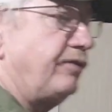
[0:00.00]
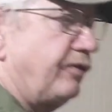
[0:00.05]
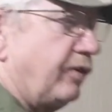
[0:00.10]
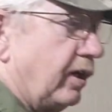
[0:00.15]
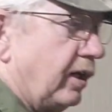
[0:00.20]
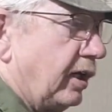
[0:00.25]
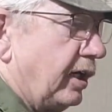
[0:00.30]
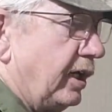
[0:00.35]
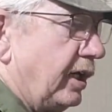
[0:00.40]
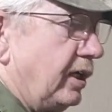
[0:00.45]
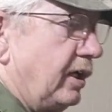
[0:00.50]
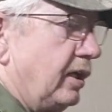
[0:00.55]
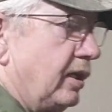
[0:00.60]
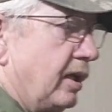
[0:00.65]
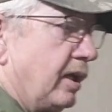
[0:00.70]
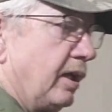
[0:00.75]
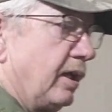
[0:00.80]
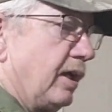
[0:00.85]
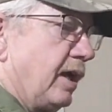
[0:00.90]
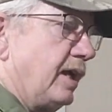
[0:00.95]
firing,
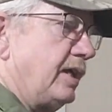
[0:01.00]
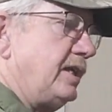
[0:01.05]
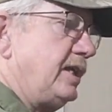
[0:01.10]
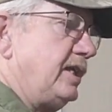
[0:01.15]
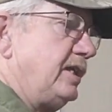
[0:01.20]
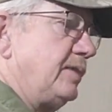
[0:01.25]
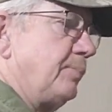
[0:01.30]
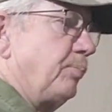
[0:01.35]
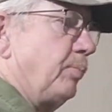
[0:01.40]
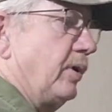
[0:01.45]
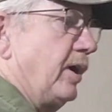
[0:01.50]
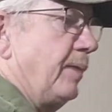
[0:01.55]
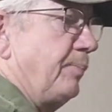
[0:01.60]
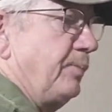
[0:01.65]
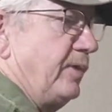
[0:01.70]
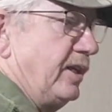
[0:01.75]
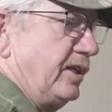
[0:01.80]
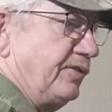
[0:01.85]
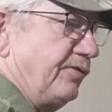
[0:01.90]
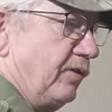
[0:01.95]
I need to prep
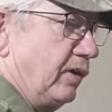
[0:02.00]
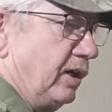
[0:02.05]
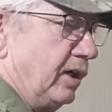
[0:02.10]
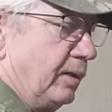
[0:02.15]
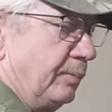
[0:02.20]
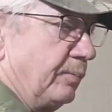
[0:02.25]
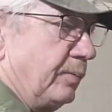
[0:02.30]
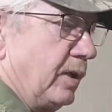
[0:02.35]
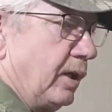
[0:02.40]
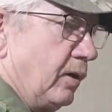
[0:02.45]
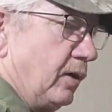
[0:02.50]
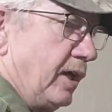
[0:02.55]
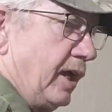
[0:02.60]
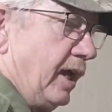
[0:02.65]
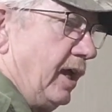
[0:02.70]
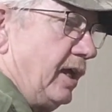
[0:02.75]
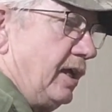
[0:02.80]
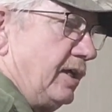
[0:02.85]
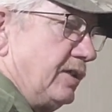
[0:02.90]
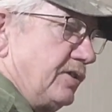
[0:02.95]
this firearm.
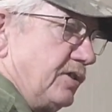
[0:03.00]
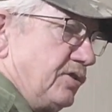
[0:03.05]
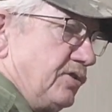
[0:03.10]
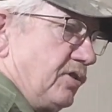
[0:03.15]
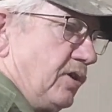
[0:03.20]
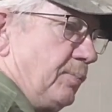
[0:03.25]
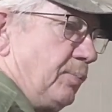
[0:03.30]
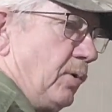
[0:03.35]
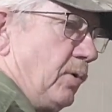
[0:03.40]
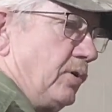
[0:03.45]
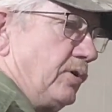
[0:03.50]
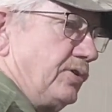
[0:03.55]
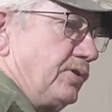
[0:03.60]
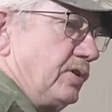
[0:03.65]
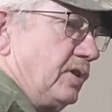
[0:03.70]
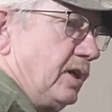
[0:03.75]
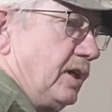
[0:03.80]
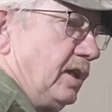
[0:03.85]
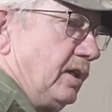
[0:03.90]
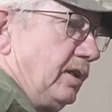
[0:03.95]
Okay, it's a Serpa
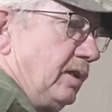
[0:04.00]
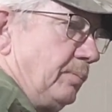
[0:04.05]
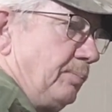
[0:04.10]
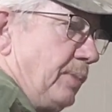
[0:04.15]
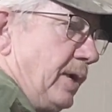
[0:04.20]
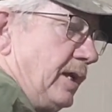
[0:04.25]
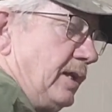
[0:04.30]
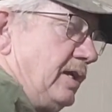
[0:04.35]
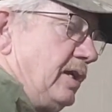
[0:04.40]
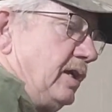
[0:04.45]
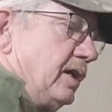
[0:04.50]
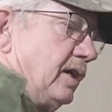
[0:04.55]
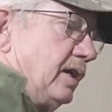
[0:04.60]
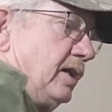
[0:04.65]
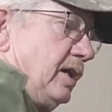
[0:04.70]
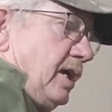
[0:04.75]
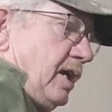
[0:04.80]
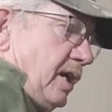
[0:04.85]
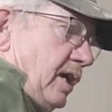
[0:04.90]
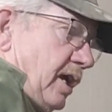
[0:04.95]
holster. I got a little button
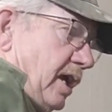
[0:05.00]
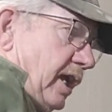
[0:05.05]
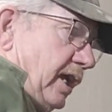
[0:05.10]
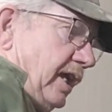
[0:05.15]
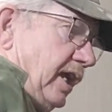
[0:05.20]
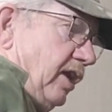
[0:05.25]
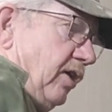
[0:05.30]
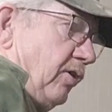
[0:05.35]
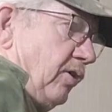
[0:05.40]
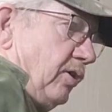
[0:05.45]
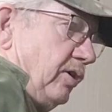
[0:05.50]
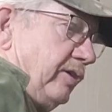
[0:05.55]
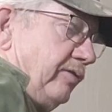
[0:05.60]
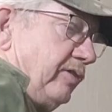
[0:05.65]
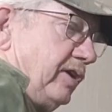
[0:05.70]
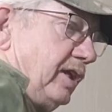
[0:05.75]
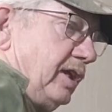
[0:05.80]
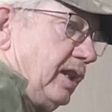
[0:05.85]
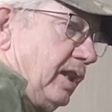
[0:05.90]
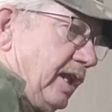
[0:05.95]
here. I get a hold of
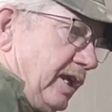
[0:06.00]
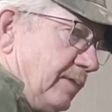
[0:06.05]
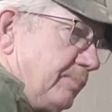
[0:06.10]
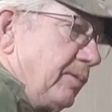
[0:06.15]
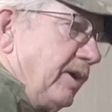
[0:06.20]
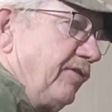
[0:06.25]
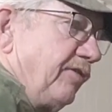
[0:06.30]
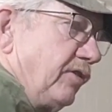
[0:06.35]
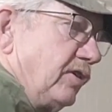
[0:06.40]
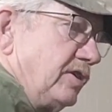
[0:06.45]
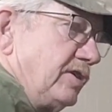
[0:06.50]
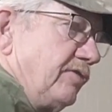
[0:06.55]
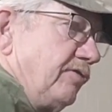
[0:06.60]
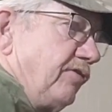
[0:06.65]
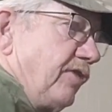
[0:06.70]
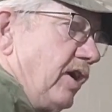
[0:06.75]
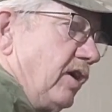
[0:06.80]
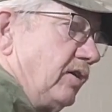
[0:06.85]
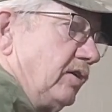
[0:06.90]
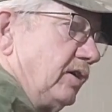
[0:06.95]
it, like my first and
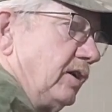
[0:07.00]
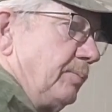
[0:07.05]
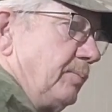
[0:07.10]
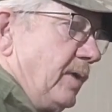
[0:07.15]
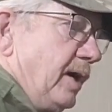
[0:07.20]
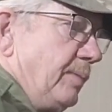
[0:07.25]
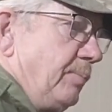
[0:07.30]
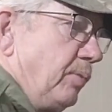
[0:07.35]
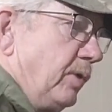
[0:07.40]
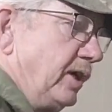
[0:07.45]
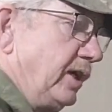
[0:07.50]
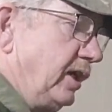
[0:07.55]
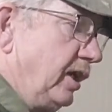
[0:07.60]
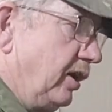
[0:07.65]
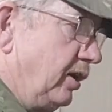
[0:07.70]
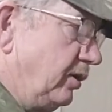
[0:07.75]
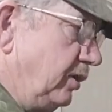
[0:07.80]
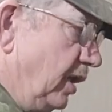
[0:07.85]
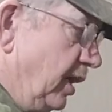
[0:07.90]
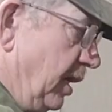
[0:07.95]
final grip. I bring it
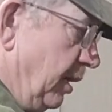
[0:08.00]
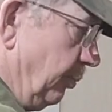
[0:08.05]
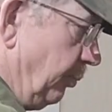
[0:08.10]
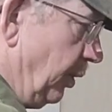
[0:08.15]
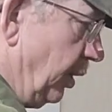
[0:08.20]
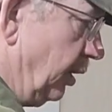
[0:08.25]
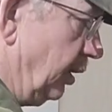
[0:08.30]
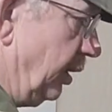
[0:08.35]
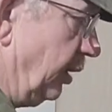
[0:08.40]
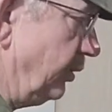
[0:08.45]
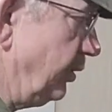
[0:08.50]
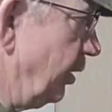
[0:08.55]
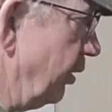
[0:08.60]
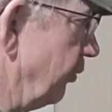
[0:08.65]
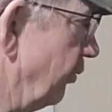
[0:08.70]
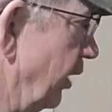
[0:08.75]
out parallel to the